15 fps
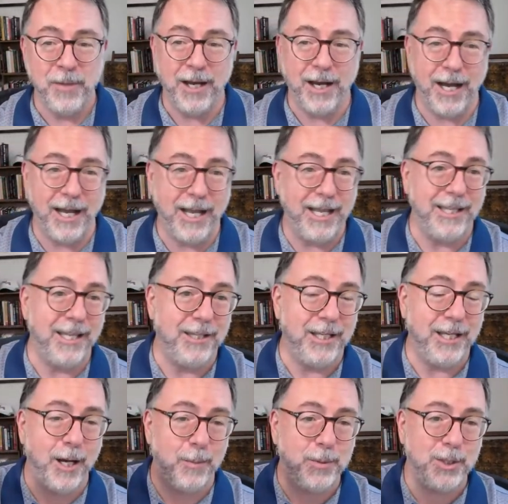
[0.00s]
Uh, and then the
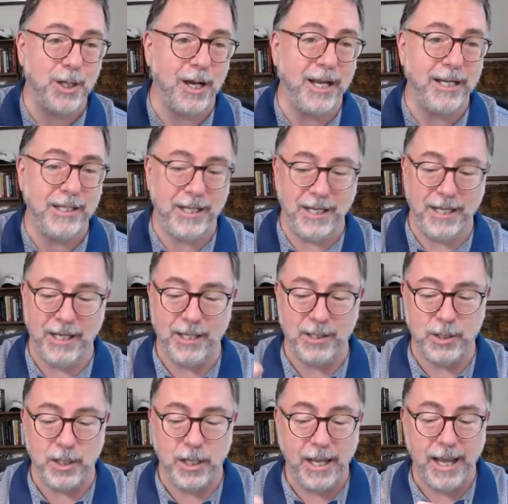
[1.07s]
upside
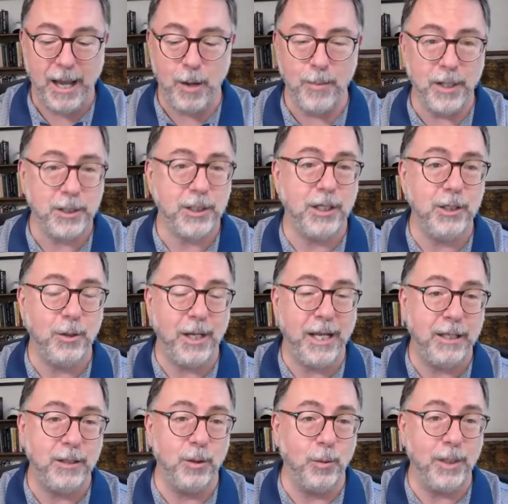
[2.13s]
is how much can you
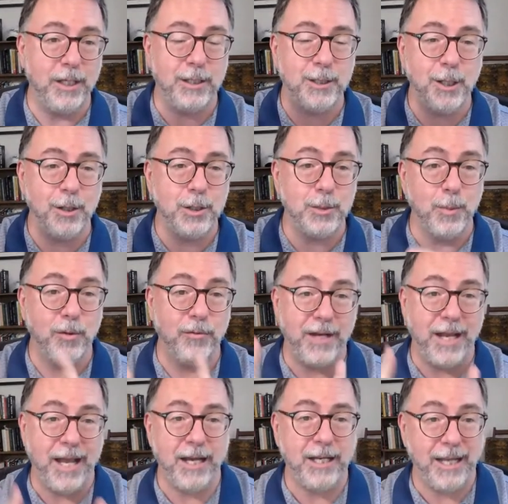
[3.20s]
handle when it does move, and
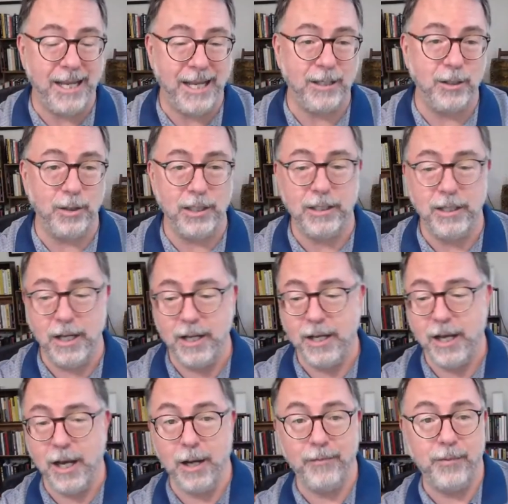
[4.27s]
how do you handle it
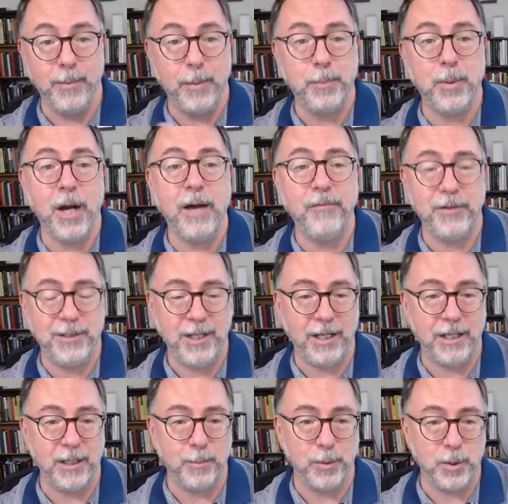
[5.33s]
uh, from a
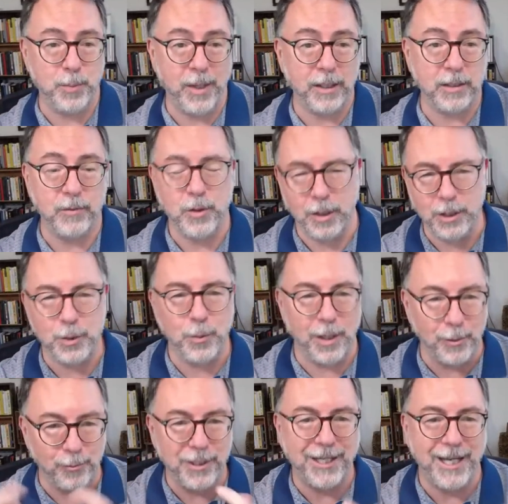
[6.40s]
profit-taking perspective? So I just want
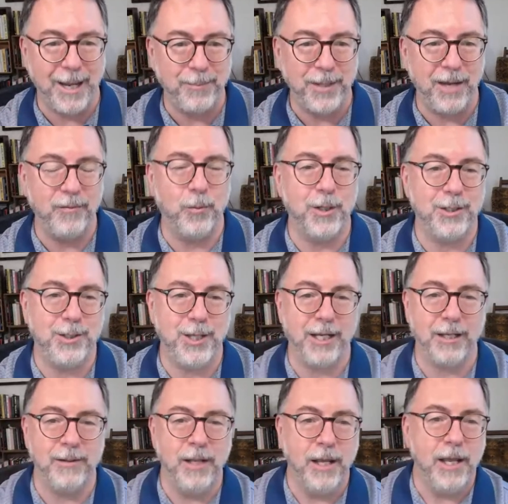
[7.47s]
to recap that one
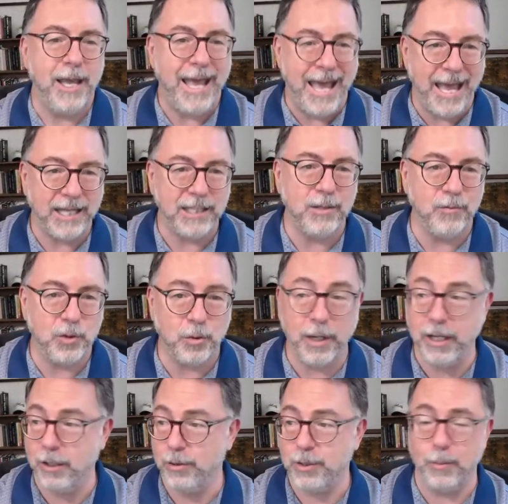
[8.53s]
second. Active
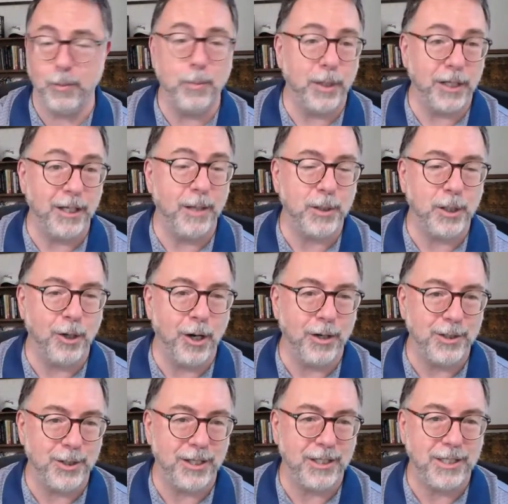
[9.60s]
traders, and we're bringing up C A R
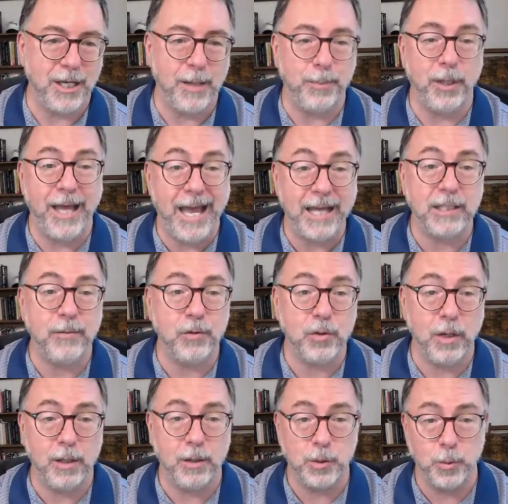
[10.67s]
as an example. Active
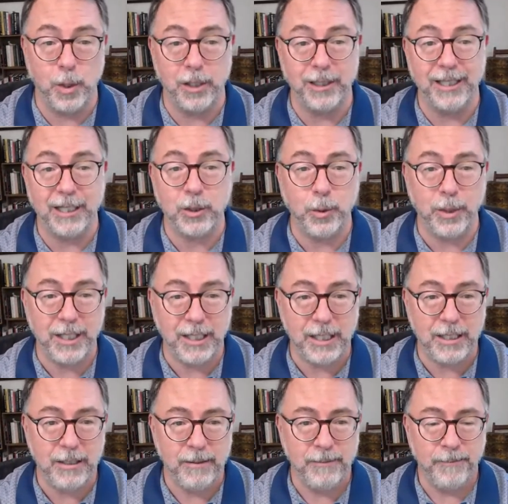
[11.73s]
traders want
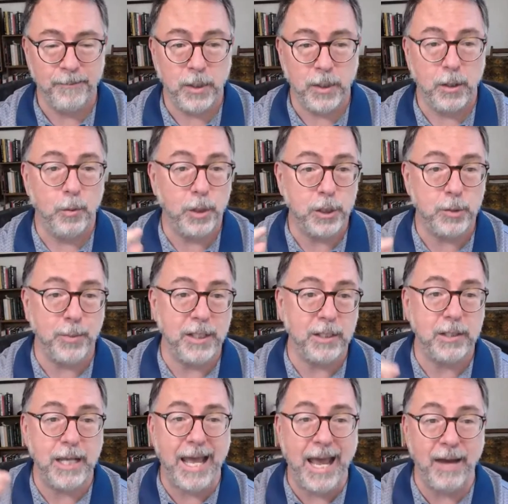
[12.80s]
liquidity, which
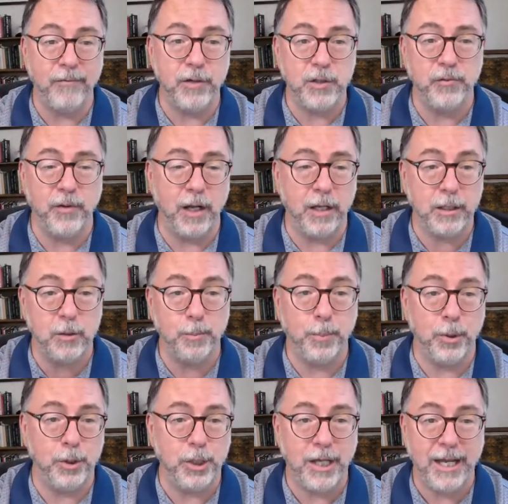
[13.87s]
means average volume
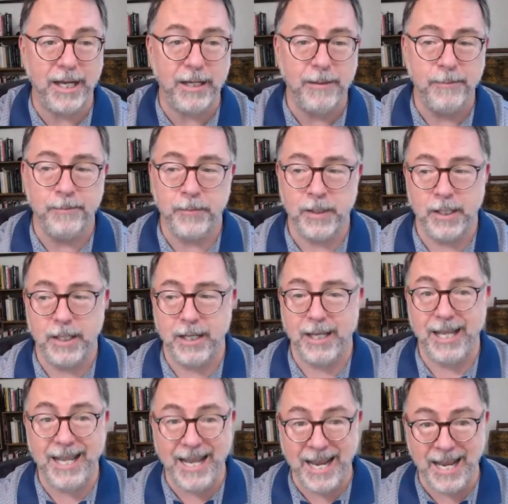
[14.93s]
per day,
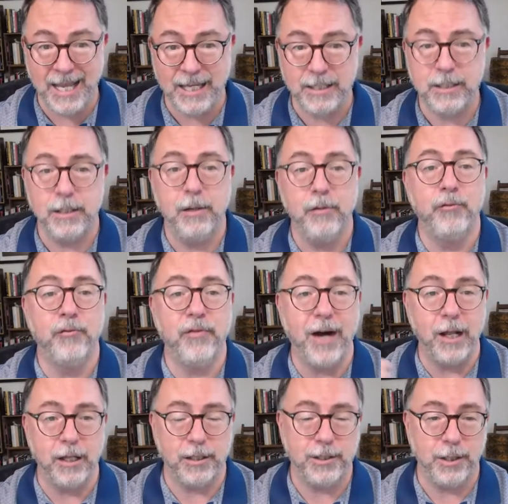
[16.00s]
and
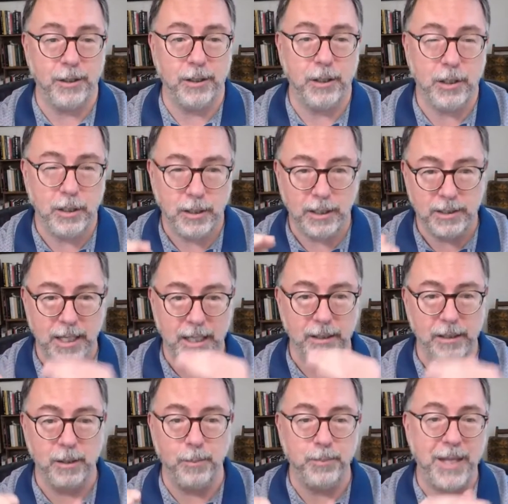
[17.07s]
volatility. It's that
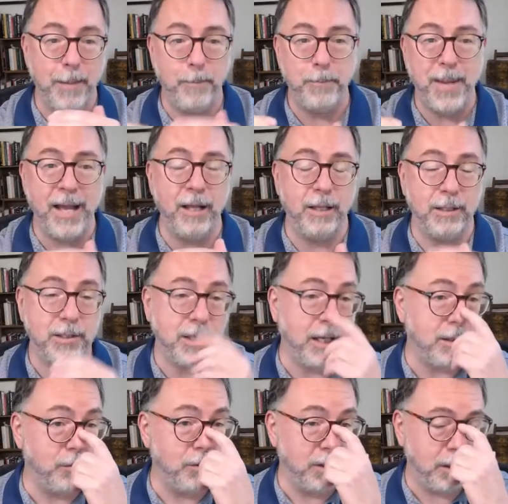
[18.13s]
little, that balance that
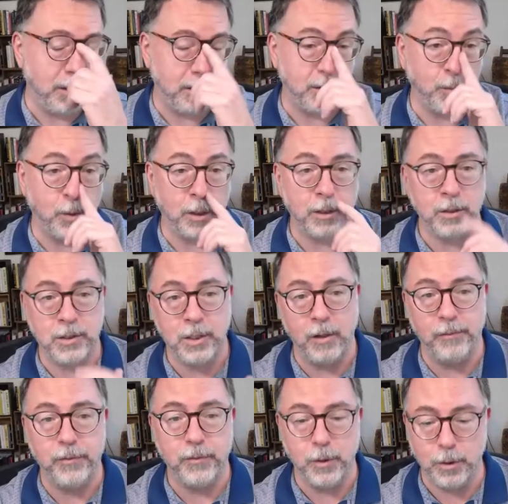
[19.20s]
you really need to work yourself
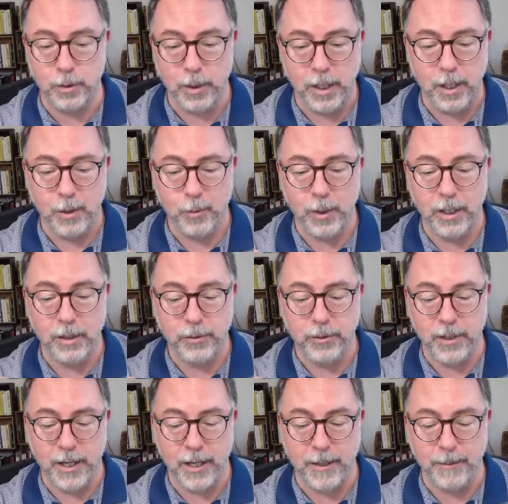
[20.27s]
through with
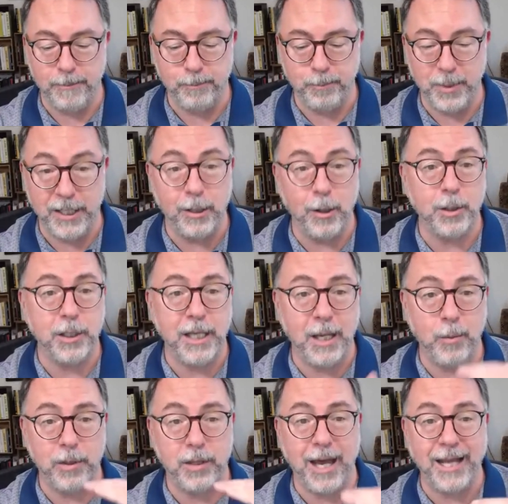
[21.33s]
um, being okay
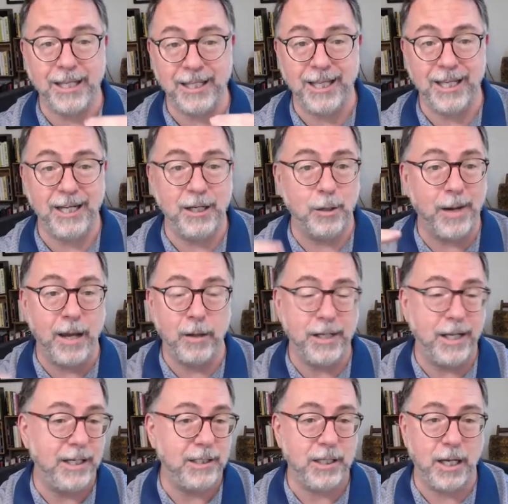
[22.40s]
with, I can get in or out
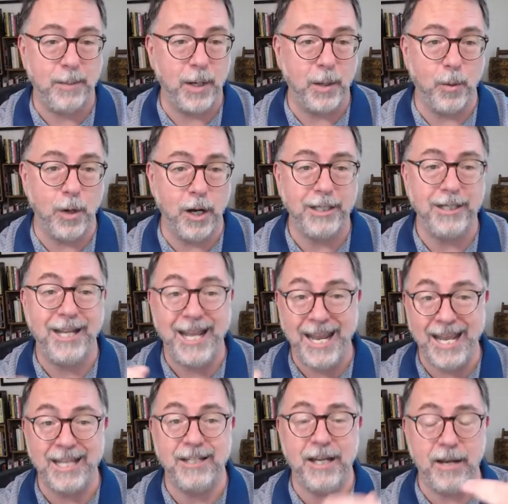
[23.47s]
anytime I want,
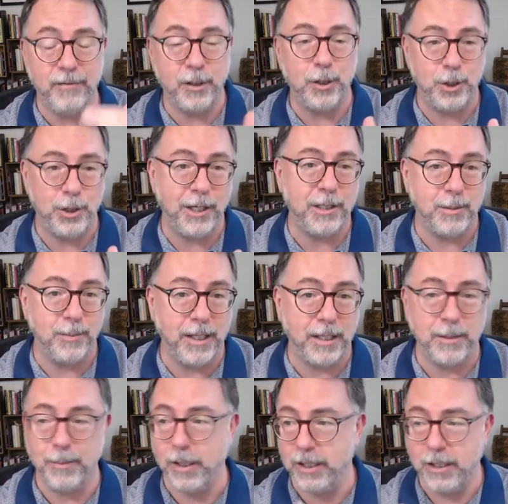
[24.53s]
and I have a good chance of
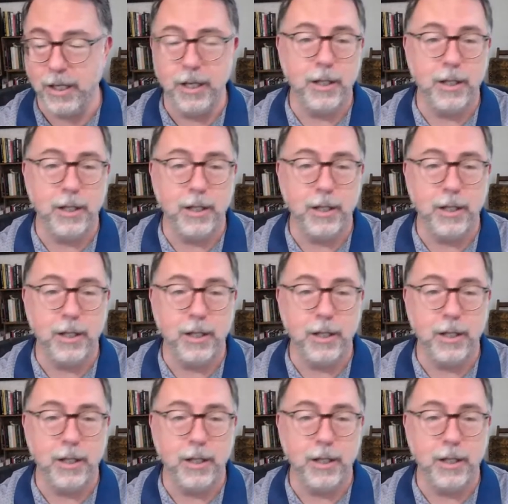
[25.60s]
making money.